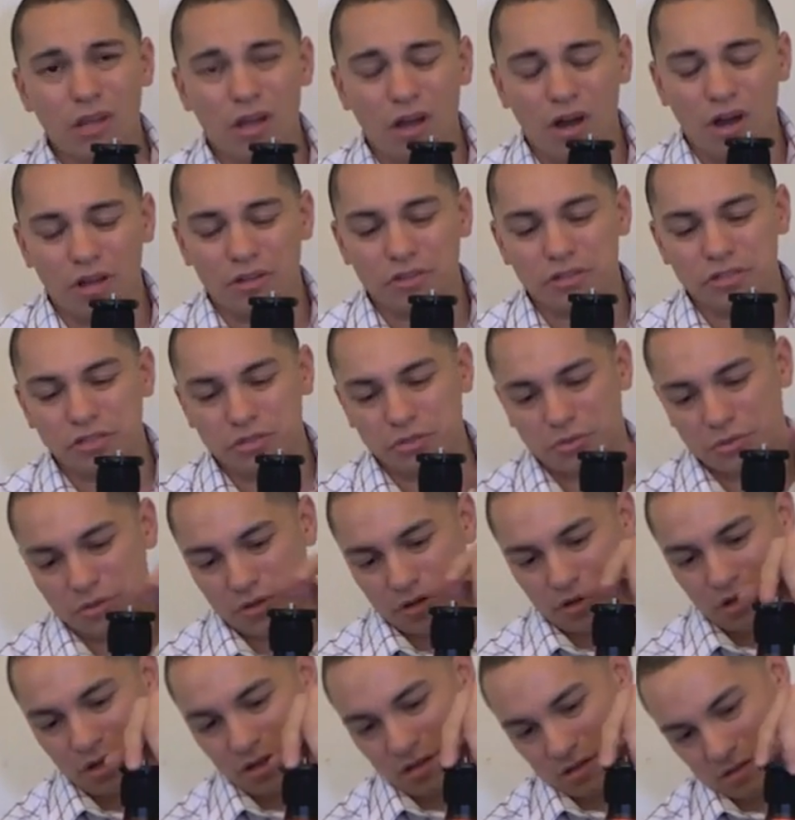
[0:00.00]
on the shorter
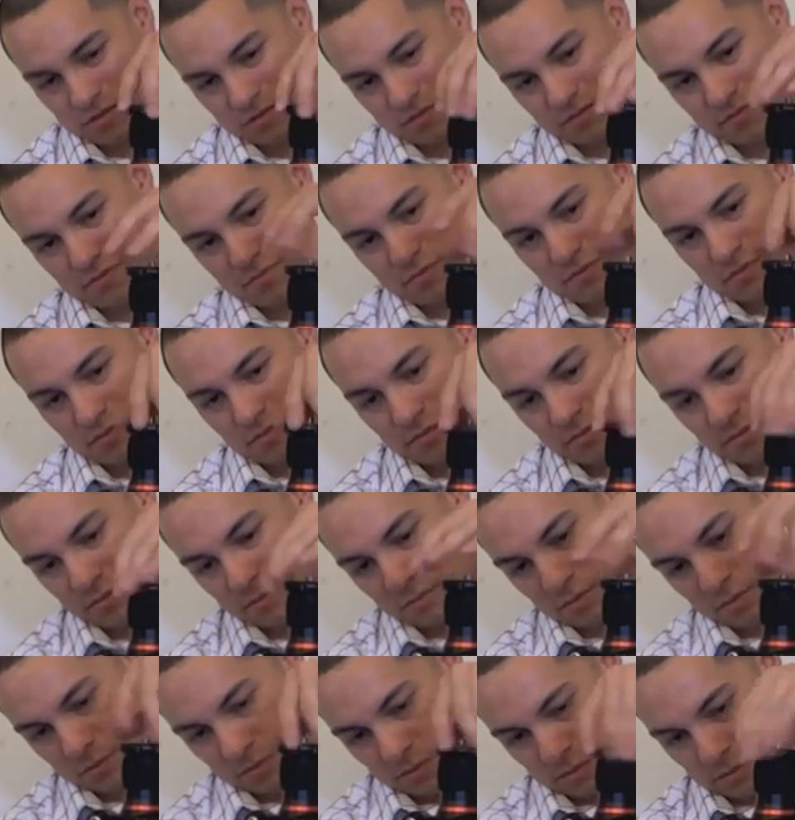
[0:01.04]
column.
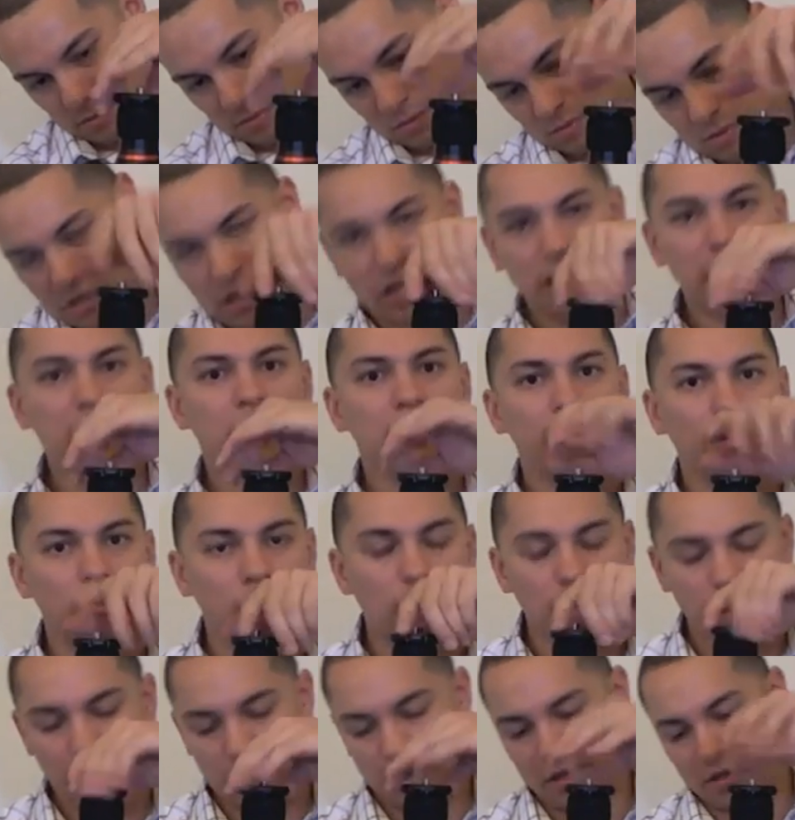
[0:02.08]
Nina,
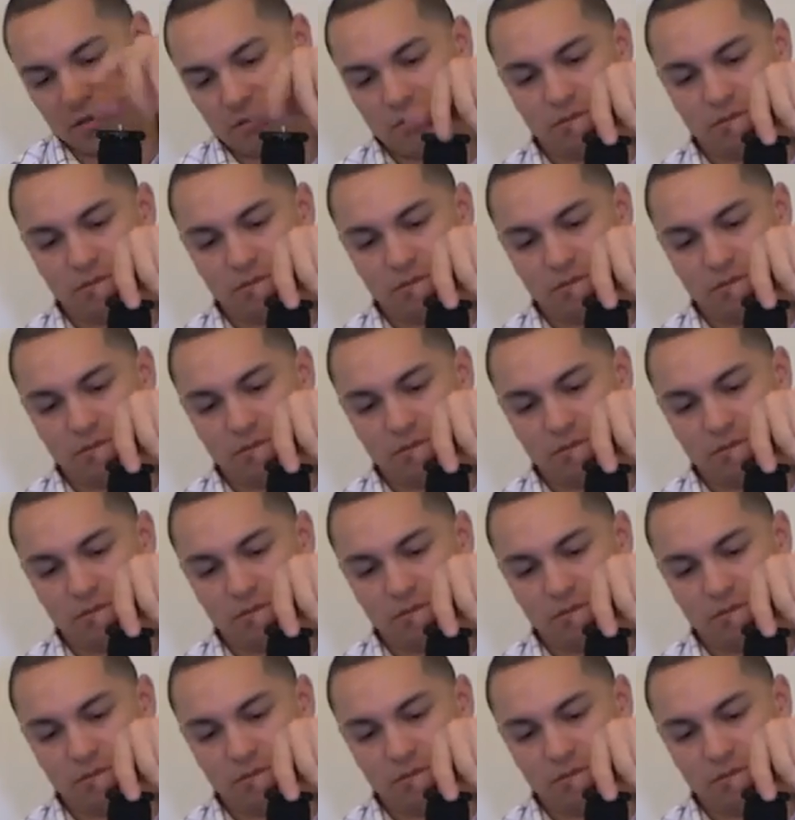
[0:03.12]
why?